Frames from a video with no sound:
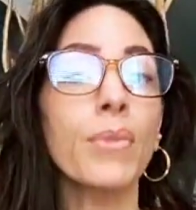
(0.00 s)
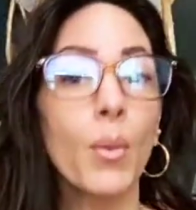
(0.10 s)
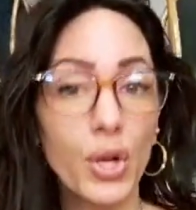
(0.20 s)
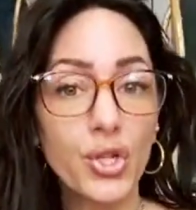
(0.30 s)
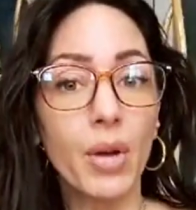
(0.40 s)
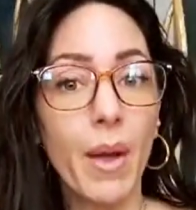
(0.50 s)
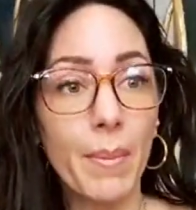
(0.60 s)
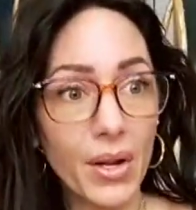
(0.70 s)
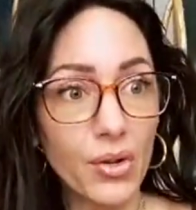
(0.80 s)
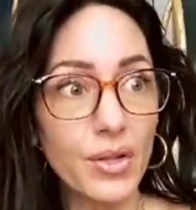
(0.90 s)
When you're talking about
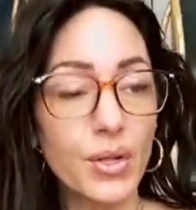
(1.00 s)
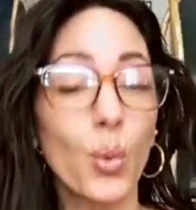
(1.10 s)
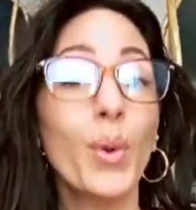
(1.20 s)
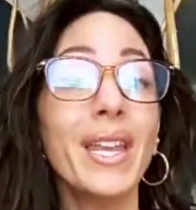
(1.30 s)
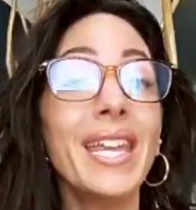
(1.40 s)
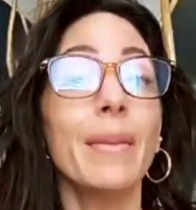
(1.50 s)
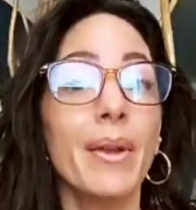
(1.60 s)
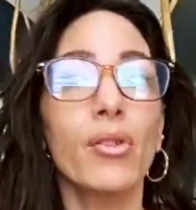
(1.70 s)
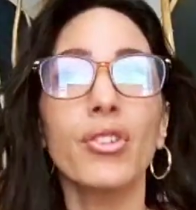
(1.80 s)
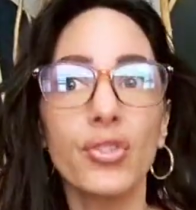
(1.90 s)
minerals, we need
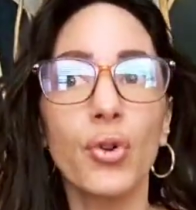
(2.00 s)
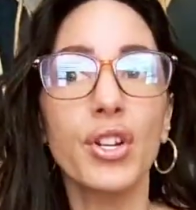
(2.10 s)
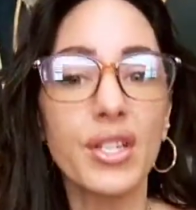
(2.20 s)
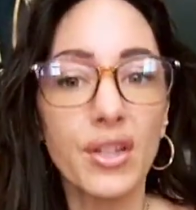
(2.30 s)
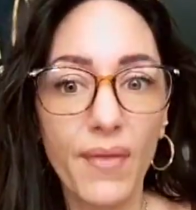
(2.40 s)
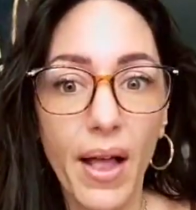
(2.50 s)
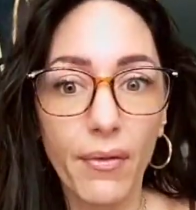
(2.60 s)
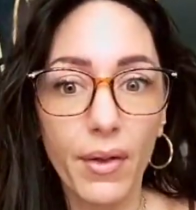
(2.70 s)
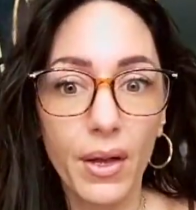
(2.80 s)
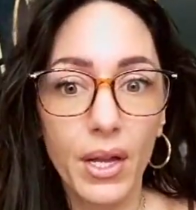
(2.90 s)
minerals in order to survive.
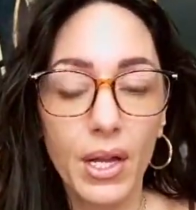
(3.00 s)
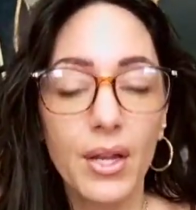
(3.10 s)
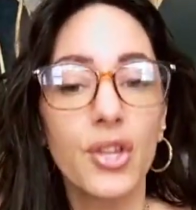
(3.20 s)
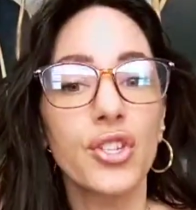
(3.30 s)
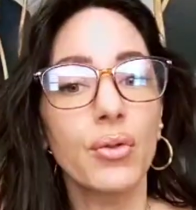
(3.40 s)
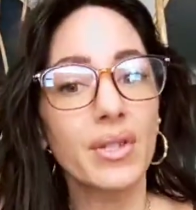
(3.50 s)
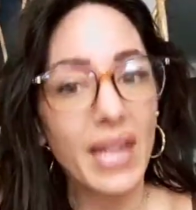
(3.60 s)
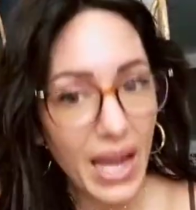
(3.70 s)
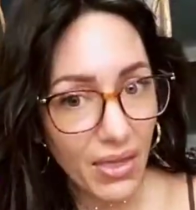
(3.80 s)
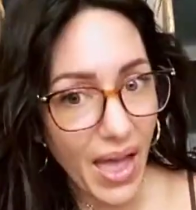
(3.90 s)
So
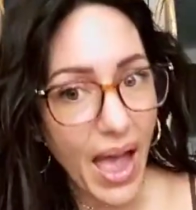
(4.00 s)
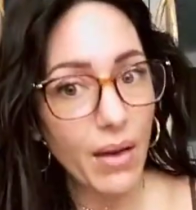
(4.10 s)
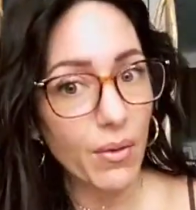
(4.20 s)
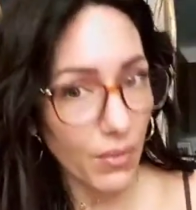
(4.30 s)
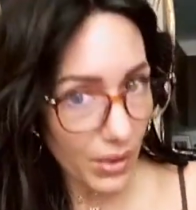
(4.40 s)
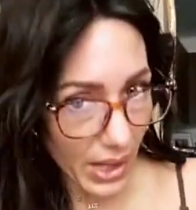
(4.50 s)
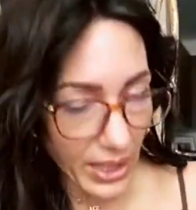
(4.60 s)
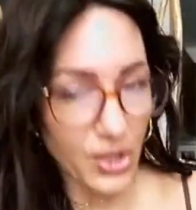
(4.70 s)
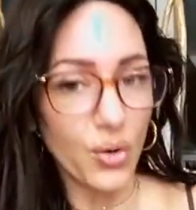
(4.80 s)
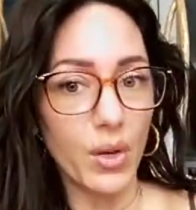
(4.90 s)
take that
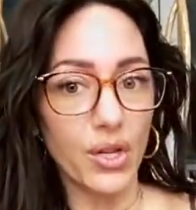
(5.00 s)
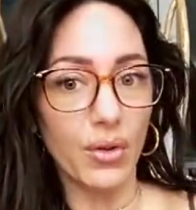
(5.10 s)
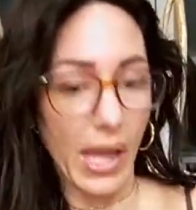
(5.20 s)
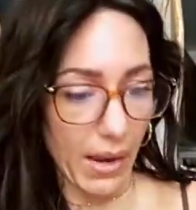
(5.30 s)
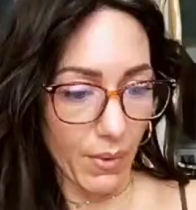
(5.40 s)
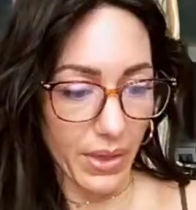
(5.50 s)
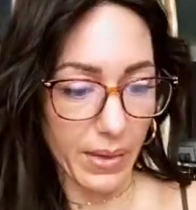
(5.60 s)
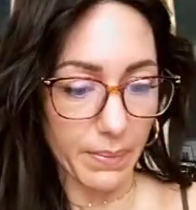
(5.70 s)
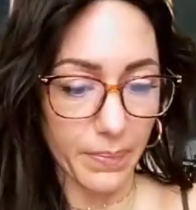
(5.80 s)
and do what you like with it.